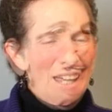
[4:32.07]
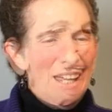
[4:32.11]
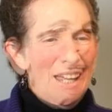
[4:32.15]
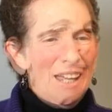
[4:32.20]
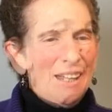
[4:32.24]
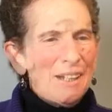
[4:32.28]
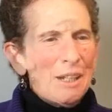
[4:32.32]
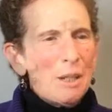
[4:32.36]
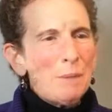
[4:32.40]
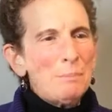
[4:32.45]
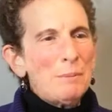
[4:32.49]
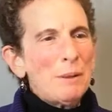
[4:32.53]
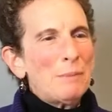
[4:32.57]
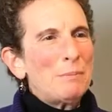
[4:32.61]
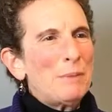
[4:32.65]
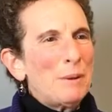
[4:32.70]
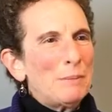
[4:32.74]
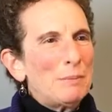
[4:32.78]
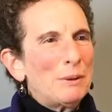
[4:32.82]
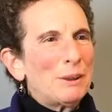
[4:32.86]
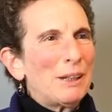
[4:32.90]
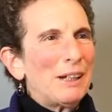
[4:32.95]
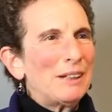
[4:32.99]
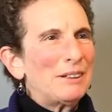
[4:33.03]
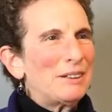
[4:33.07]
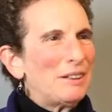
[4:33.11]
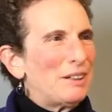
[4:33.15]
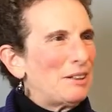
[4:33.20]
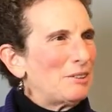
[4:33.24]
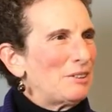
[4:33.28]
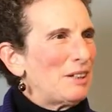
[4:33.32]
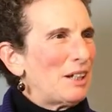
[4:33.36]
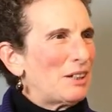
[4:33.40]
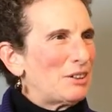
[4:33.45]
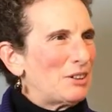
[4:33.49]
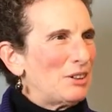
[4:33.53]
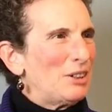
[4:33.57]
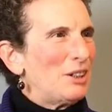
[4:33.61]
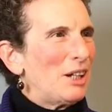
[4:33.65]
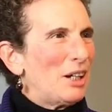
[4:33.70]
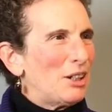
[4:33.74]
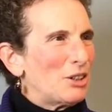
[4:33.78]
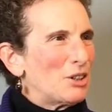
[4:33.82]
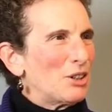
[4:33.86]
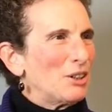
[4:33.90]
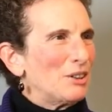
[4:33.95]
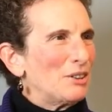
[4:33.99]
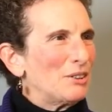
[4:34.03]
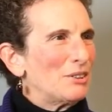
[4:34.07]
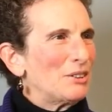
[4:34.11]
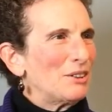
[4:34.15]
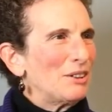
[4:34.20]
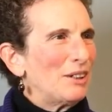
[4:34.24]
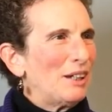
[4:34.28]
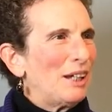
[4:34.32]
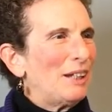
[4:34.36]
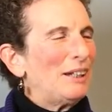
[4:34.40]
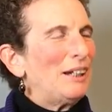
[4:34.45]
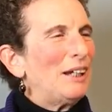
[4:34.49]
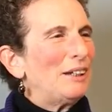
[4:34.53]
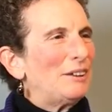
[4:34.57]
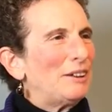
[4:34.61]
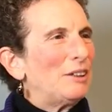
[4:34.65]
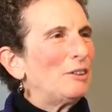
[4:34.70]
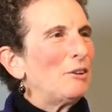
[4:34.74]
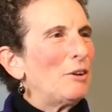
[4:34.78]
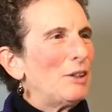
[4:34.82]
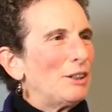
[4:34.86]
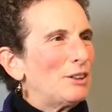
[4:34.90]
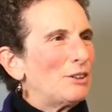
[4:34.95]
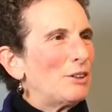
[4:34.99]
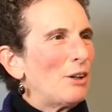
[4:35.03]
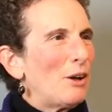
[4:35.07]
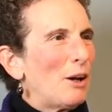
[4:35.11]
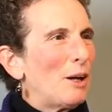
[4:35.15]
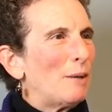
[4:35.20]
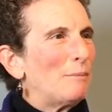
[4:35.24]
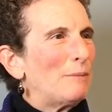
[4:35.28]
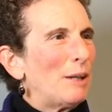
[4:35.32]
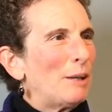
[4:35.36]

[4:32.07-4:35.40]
helping people get to their destinations and get there on time.